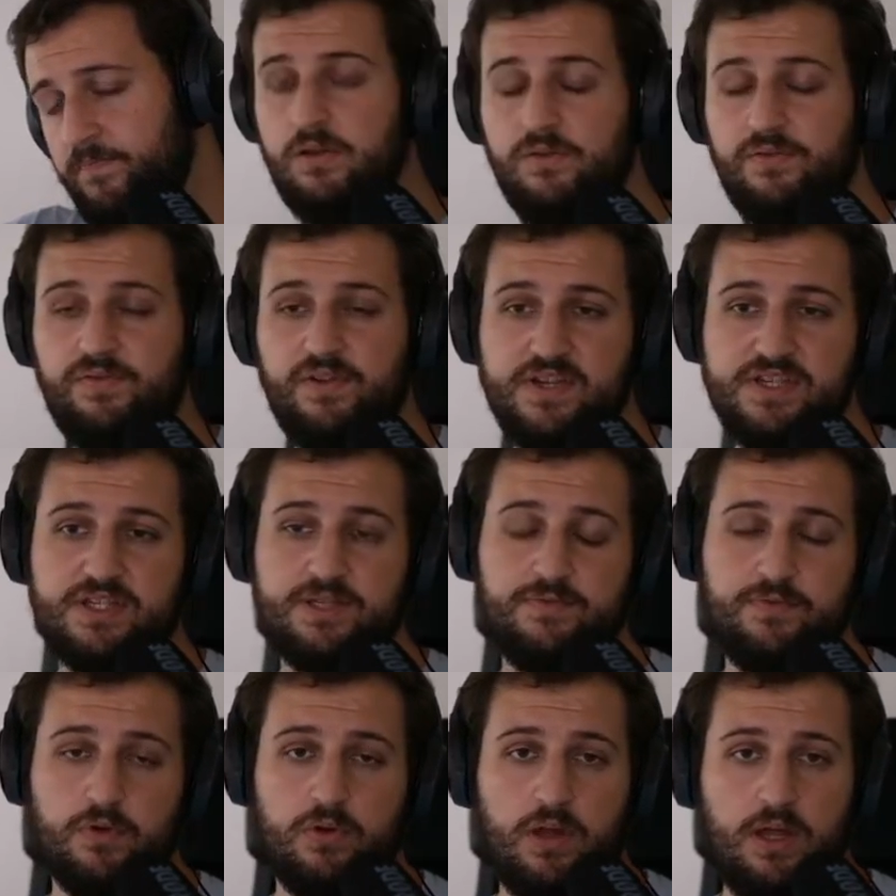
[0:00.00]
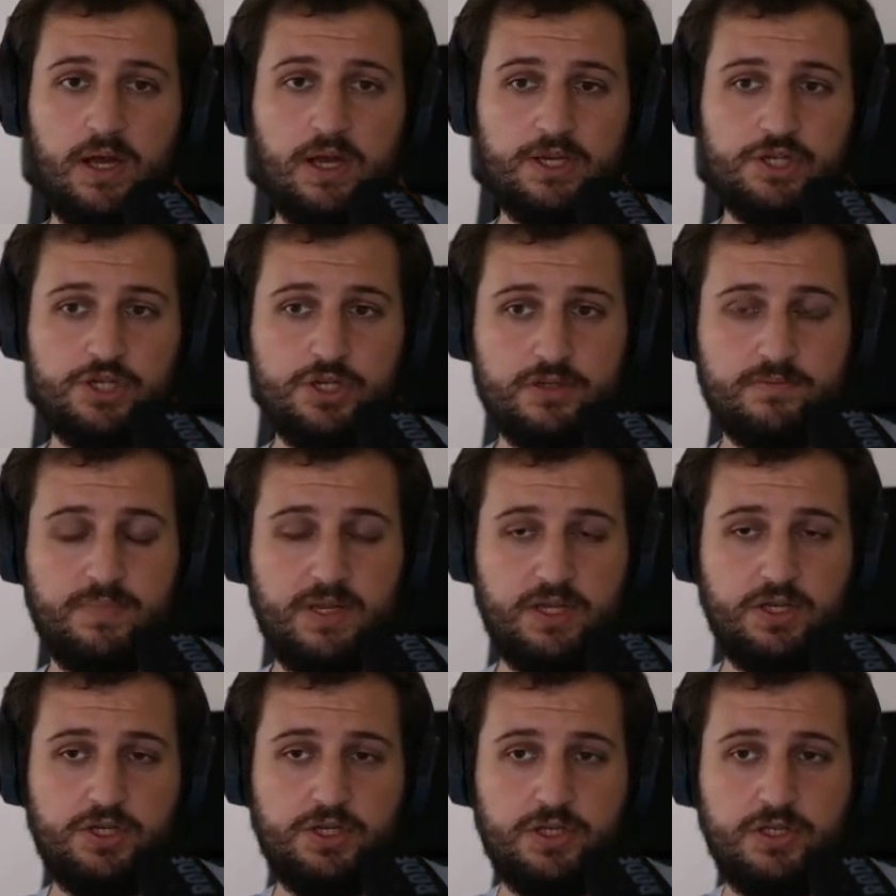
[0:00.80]
First of all, I should
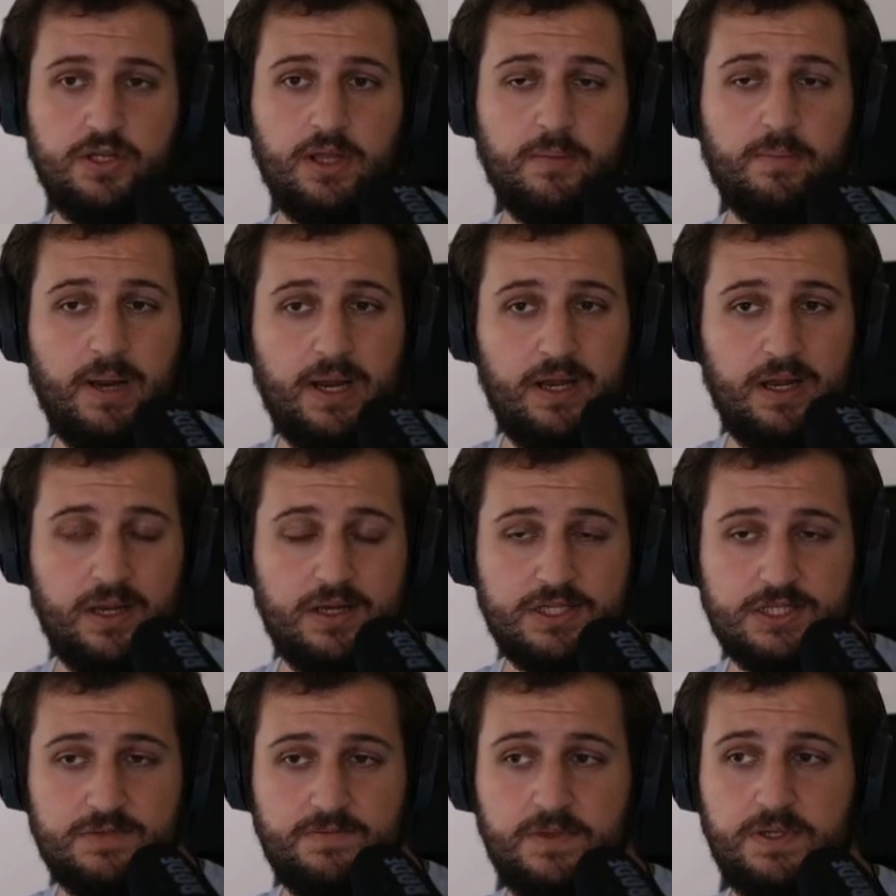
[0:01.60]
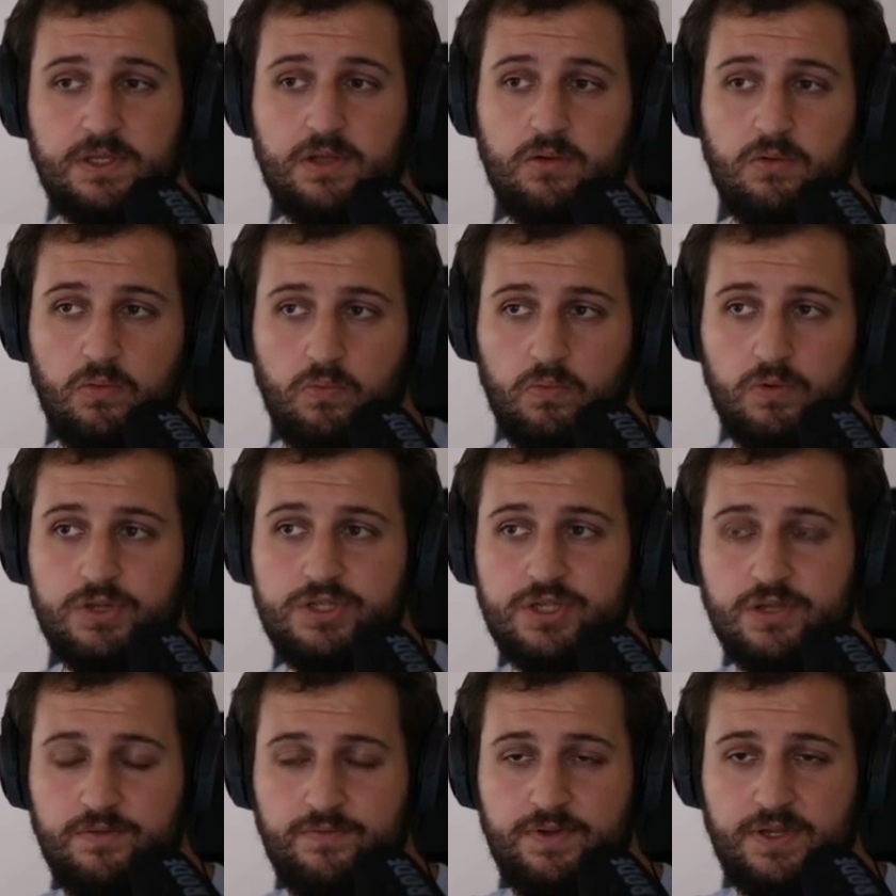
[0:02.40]
mention that my last video
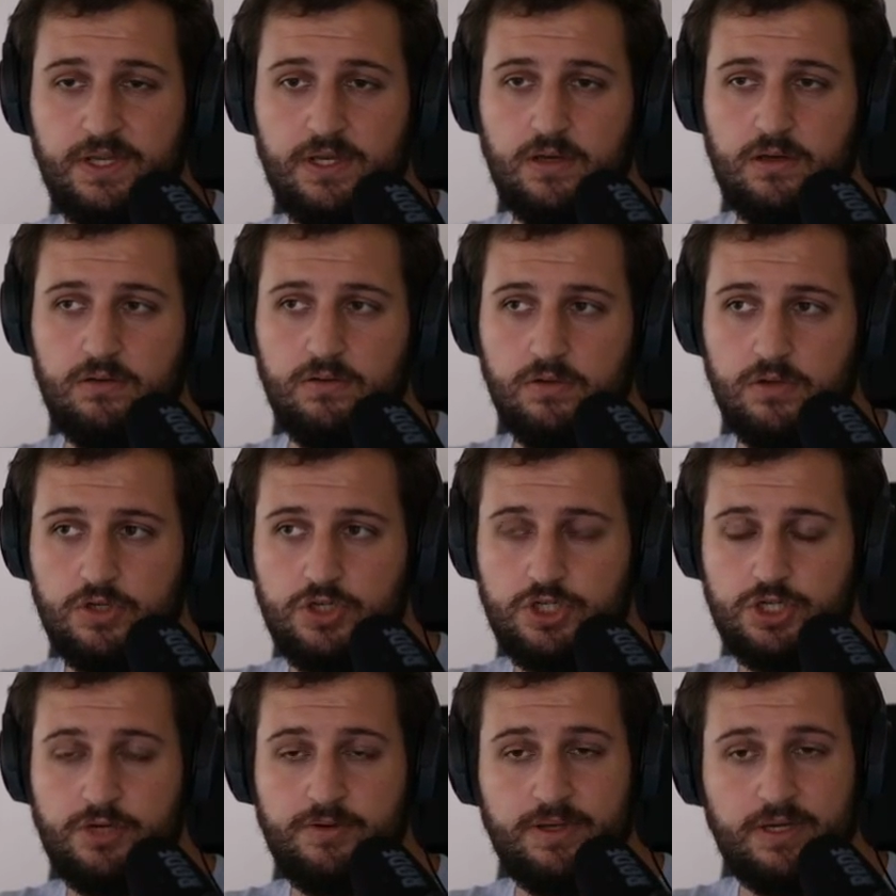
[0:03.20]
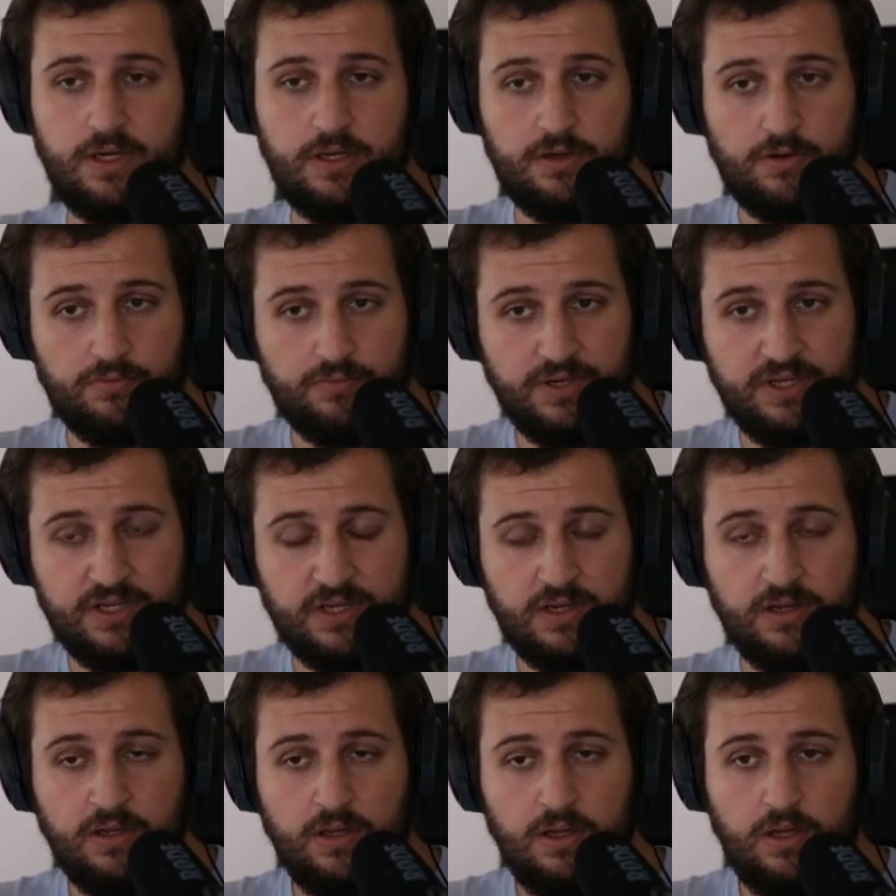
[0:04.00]
was a video showing an
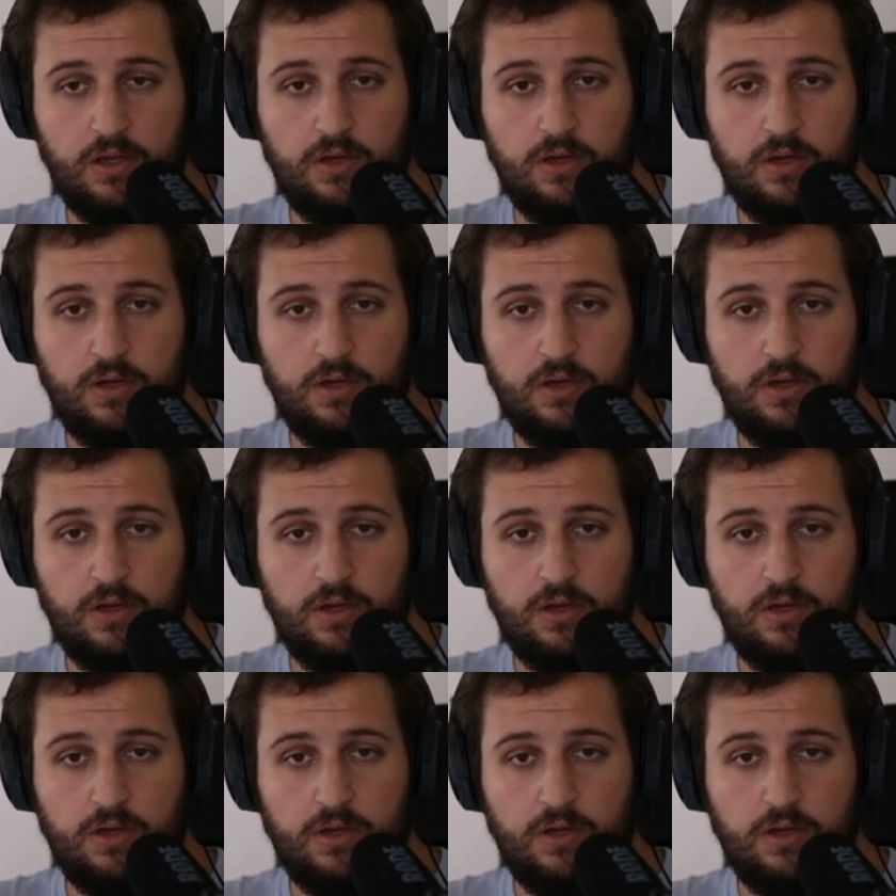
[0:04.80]
arena